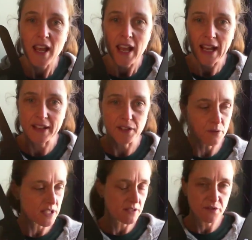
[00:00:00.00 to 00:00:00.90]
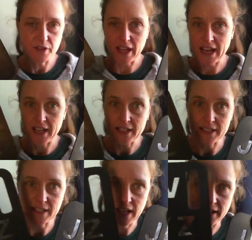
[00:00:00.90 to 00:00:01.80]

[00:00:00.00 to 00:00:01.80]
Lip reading: And the reason for that is that